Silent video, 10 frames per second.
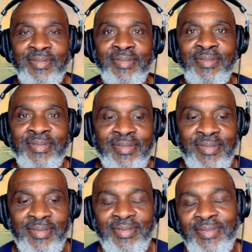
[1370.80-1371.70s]

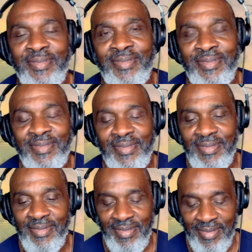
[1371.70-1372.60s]

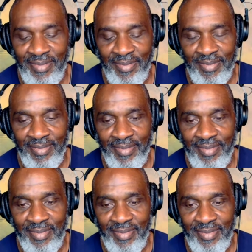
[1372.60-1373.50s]

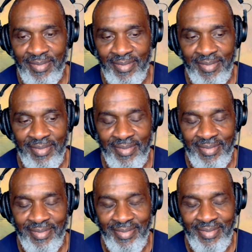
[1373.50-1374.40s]

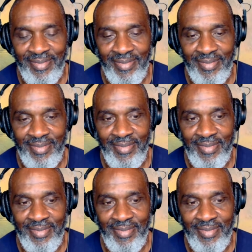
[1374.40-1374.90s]
The person shown says nothing.